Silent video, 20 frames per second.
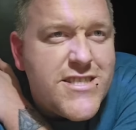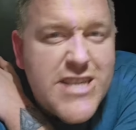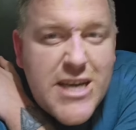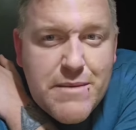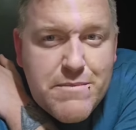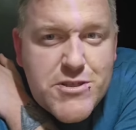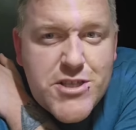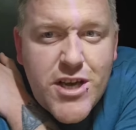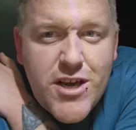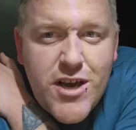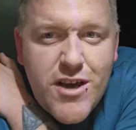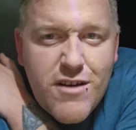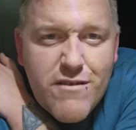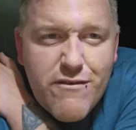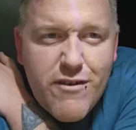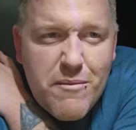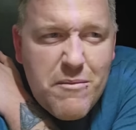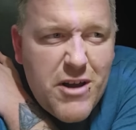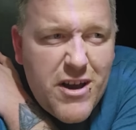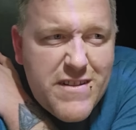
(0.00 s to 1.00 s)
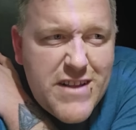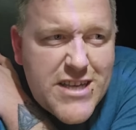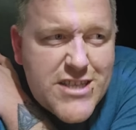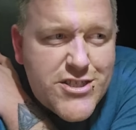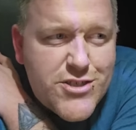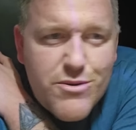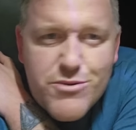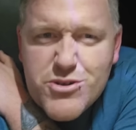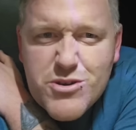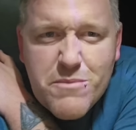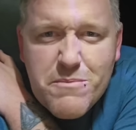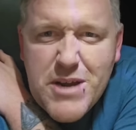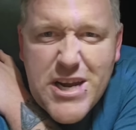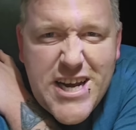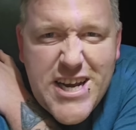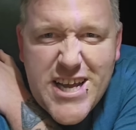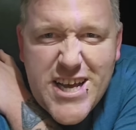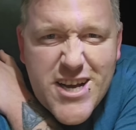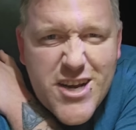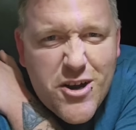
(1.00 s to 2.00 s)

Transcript: tips from like their social media,